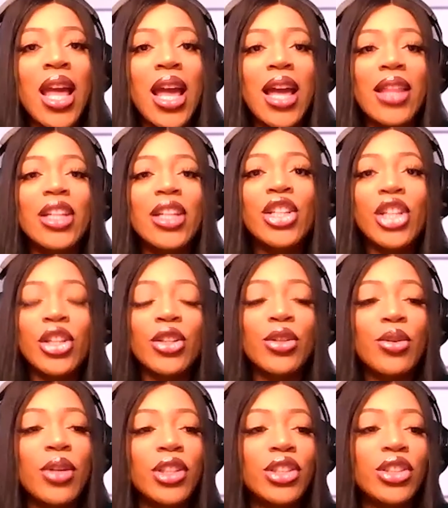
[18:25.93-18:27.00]
And then another
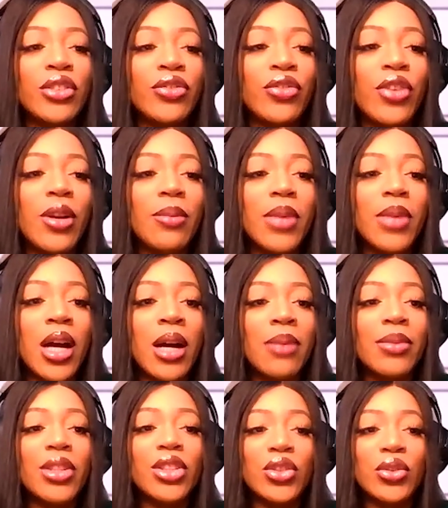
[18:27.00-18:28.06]
question from the
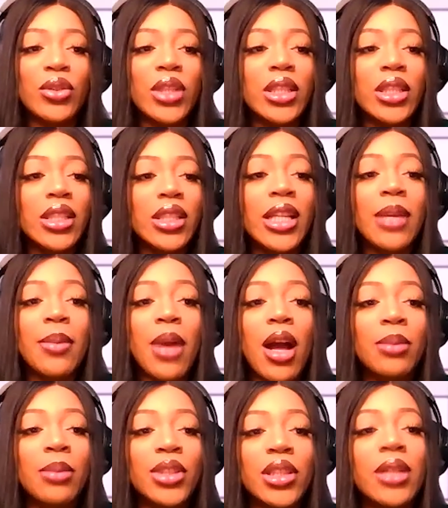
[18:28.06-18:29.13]
student named
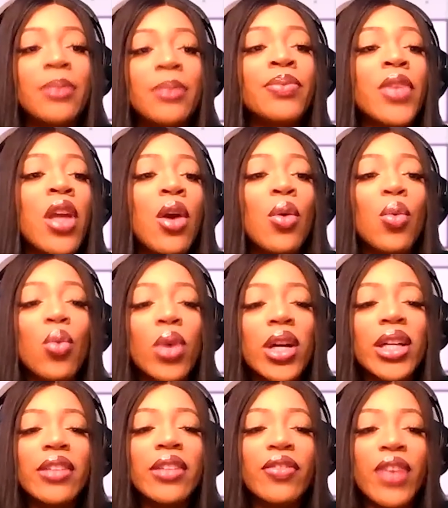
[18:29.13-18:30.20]
Hamza. What
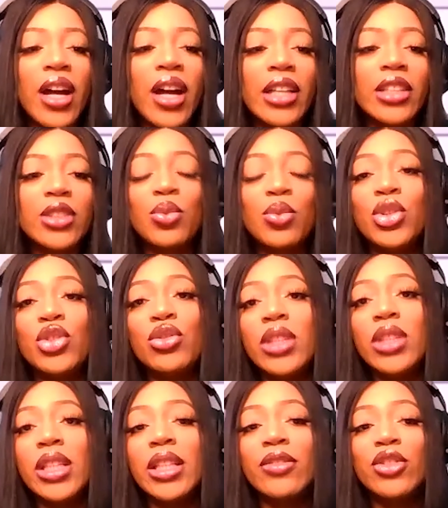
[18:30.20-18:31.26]
advice would you
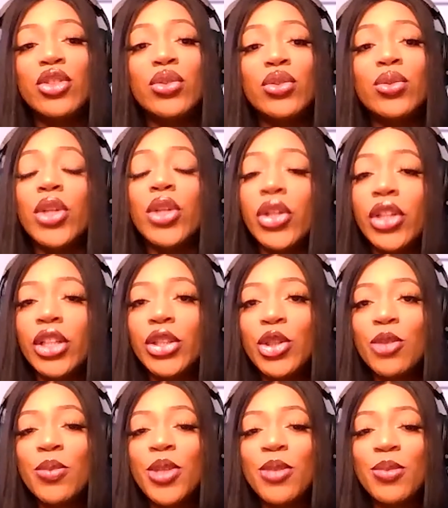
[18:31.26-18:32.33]
give to current
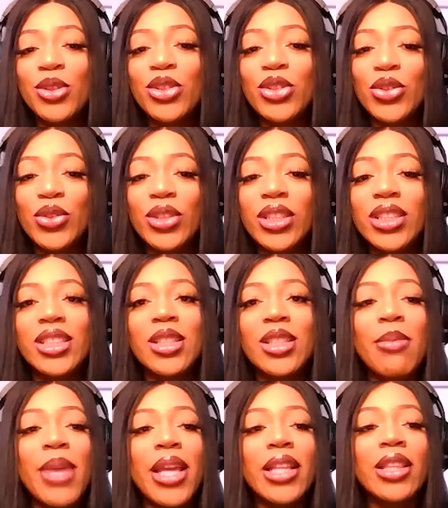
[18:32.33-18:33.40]
UoPeople students to
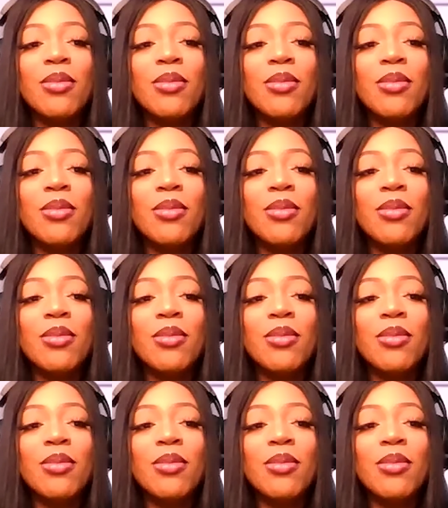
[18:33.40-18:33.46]
make the